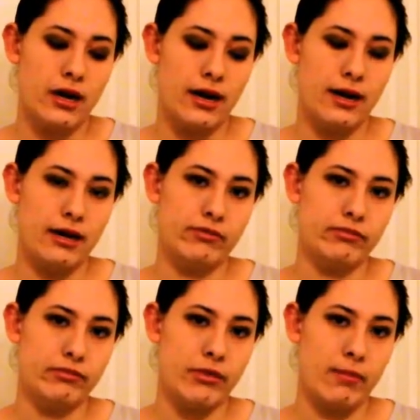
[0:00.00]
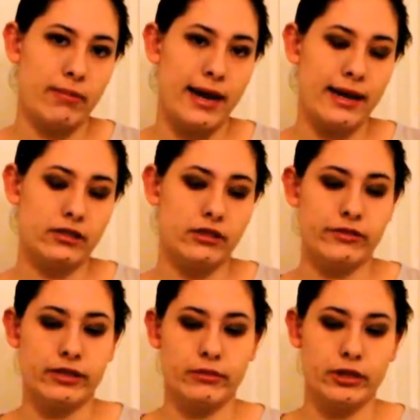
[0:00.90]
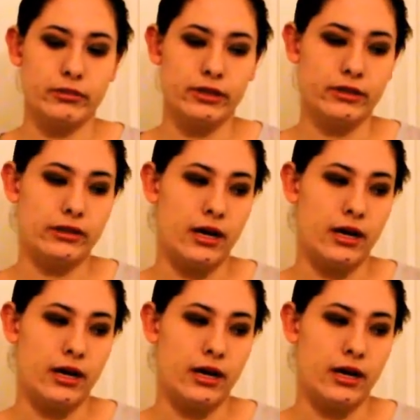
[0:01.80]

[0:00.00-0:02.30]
My plans for the moment